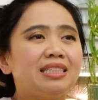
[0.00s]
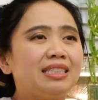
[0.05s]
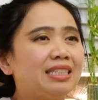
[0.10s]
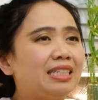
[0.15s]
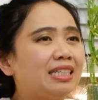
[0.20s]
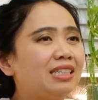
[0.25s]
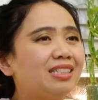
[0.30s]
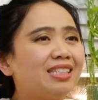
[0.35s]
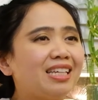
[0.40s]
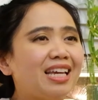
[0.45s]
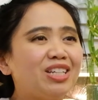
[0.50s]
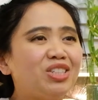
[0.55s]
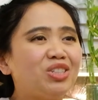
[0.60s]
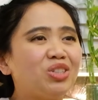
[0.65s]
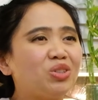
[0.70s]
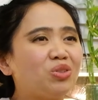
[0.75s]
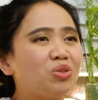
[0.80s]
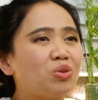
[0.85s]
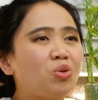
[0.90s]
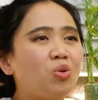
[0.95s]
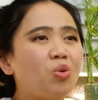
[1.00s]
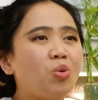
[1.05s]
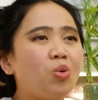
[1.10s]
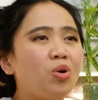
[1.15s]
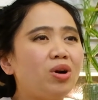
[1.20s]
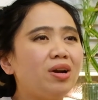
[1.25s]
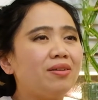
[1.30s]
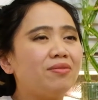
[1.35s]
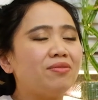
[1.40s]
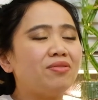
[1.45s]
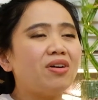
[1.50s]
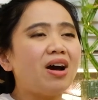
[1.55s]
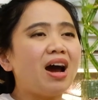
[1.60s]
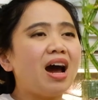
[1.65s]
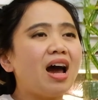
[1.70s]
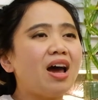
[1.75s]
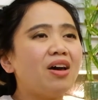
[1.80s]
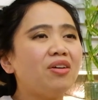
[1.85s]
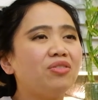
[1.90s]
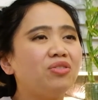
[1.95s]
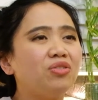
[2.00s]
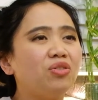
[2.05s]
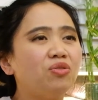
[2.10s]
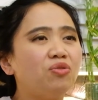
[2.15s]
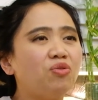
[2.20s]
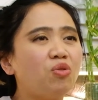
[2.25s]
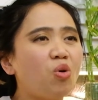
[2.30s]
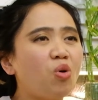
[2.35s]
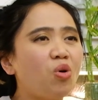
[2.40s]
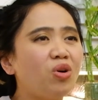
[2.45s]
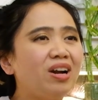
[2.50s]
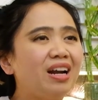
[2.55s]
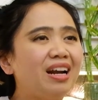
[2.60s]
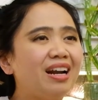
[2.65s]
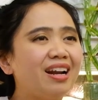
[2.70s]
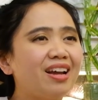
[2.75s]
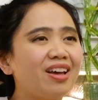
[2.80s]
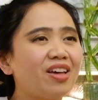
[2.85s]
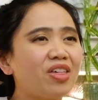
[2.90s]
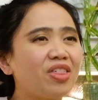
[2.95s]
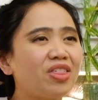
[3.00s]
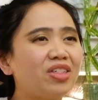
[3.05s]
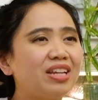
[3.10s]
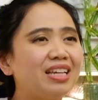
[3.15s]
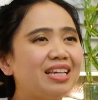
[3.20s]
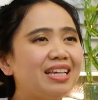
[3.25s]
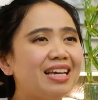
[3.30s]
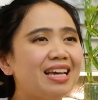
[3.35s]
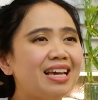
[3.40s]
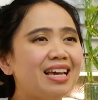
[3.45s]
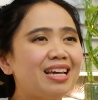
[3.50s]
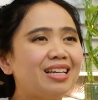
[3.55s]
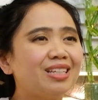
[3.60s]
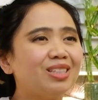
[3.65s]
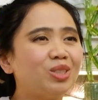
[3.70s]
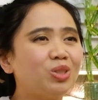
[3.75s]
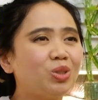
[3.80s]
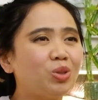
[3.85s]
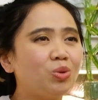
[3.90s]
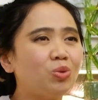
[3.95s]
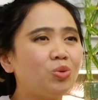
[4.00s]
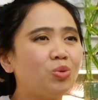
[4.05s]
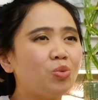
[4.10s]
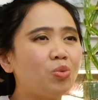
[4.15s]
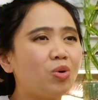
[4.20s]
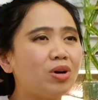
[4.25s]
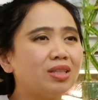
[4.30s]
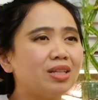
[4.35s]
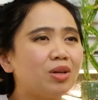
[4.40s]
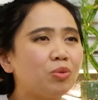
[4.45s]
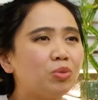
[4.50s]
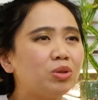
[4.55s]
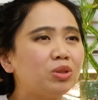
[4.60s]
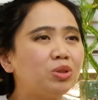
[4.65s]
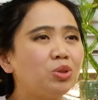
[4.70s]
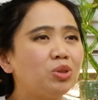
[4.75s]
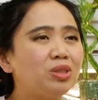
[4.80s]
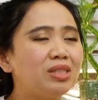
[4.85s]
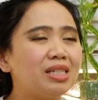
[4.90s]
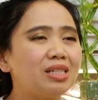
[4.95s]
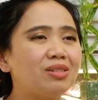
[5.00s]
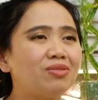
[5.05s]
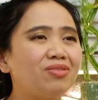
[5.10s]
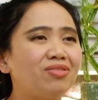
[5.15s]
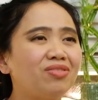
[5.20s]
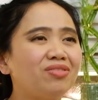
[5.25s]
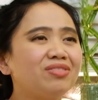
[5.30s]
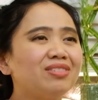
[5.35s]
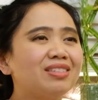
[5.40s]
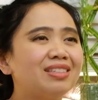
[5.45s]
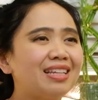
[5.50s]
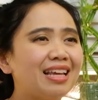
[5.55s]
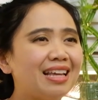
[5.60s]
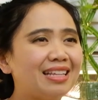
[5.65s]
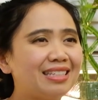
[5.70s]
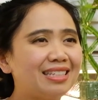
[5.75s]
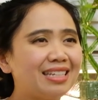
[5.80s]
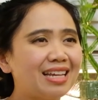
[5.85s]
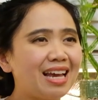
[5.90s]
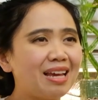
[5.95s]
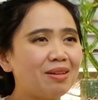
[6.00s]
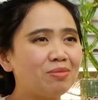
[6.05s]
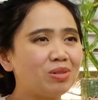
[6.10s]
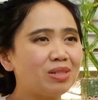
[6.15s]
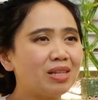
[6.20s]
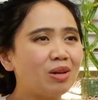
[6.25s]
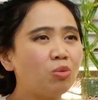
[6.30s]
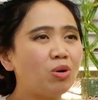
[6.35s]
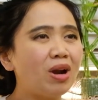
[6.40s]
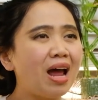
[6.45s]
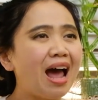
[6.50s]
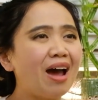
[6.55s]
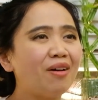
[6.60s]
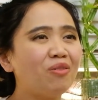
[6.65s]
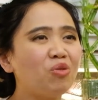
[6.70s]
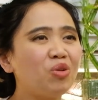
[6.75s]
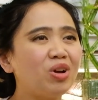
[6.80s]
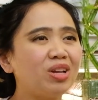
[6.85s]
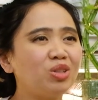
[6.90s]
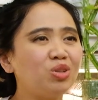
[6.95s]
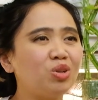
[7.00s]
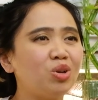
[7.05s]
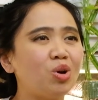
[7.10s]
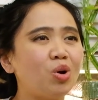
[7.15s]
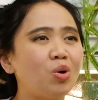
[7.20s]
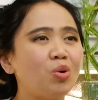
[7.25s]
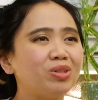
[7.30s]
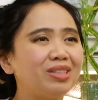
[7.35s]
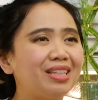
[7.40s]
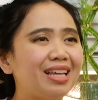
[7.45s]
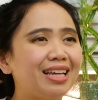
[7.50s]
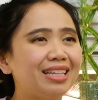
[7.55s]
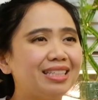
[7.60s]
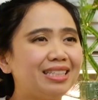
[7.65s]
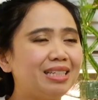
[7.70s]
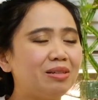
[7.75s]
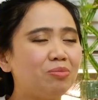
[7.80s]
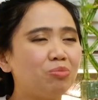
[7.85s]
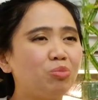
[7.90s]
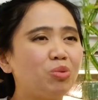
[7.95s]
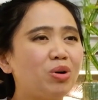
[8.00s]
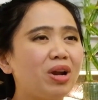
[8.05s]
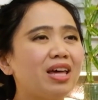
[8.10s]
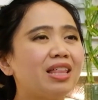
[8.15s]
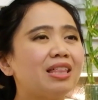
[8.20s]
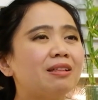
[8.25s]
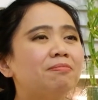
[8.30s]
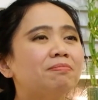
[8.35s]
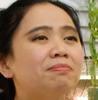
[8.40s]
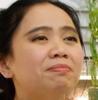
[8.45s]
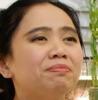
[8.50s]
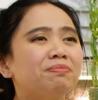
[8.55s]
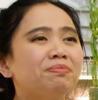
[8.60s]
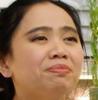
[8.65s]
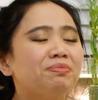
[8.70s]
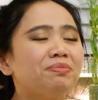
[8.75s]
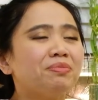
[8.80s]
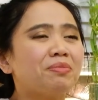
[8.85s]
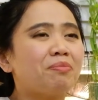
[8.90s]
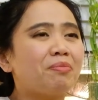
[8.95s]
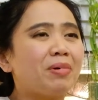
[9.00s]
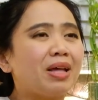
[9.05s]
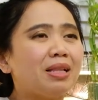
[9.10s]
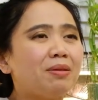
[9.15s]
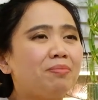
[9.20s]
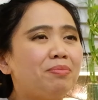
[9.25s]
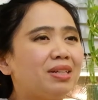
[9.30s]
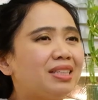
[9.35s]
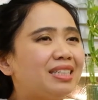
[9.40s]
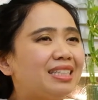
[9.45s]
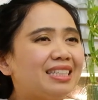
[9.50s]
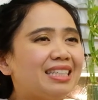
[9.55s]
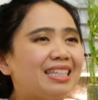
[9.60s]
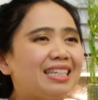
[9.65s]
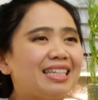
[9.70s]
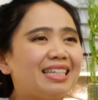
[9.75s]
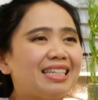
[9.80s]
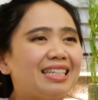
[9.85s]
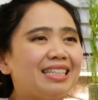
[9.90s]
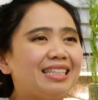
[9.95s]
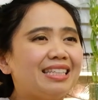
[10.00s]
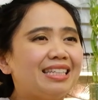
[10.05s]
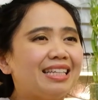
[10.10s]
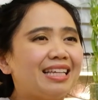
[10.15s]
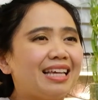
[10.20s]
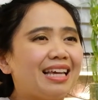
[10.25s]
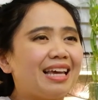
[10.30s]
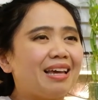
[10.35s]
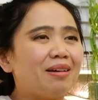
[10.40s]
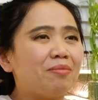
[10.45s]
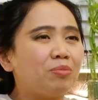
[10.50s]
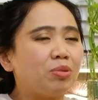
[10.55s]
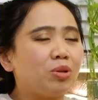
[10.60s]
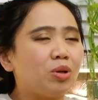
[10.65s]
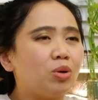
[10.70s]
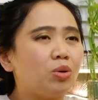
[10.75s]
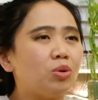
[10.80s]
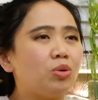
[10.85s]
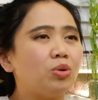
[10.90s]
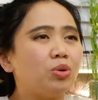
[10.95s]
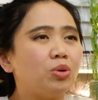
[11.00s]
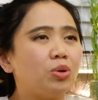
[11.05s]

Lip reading: Still engaging your core. And 5, 4, 3, 2, 1. And we'll do this 10 times. We're halfway to go. Take a deep breath. Belly button in and blow.